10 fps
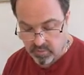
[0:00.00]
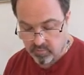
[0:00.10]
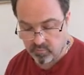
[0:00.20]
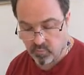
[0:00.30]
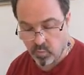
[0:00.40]

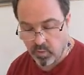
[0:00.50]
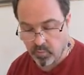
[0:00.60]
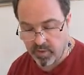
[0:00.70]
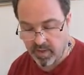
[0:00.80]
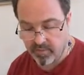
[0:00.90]
So when
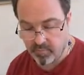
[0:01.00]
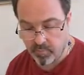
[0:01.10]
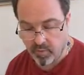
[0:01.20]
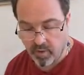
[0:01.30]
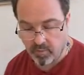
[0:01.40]
we have a
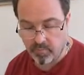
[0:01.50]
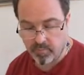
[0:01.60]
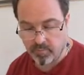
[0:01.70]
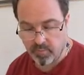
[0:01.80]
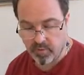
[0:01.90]

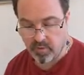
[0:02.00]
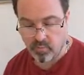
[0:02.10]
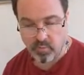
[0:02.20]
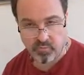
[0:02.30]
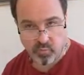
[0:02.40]
problem in
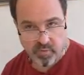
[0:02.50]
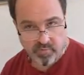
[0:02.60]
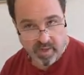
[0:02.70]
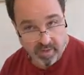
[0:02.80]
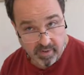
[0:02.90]
which we've
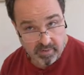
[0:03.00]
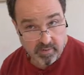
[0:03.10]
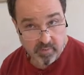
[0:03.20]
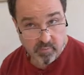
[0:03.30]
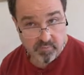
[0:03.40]
added
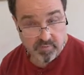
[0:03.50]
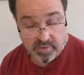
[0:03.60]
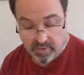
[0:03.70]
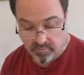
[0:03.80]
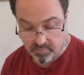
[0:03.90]
numbers
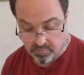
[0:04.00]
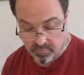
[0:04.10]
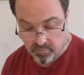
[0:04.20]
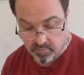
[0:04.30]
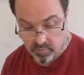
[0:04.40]
together,
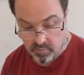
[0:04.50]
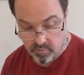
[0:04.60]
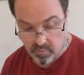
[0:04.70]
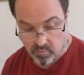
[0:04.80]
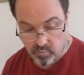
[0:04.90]

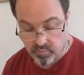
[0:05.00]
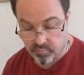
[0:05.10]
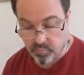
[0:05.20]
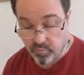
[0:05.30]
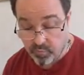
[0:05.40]
what's
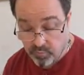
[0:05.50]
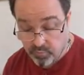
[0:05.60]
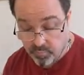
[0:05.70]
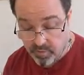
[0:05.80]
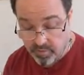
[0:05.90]

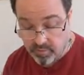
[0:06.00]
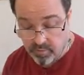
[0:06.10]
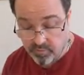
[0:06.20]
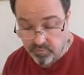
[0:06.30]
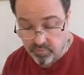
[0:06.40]
produced by
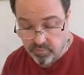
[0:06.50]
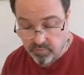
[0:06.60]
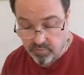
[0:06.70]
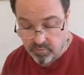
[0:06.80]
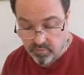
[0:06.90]
addition
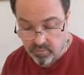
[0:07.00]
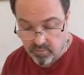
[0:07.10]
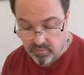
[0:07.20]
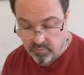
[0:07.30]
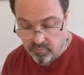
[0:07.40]

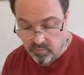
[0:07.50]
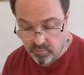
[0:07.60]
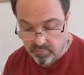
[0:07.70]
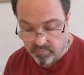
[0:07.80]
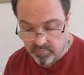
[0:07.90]
is
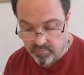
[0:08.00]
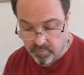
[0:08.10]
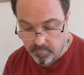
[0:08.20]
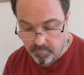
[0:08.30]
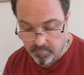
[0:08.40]
called a
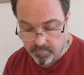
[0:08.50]
sum.